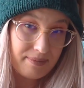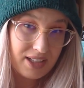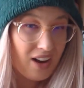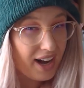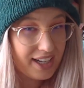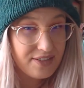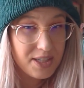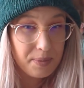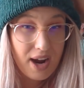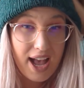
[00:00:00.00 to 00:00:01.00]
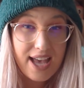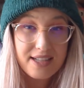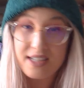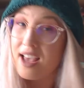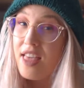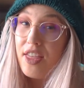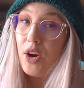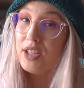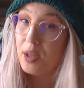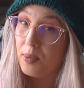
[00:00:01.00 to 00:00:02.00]
kind of surprised that
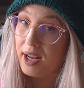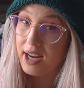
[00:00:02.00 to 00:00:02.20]
only one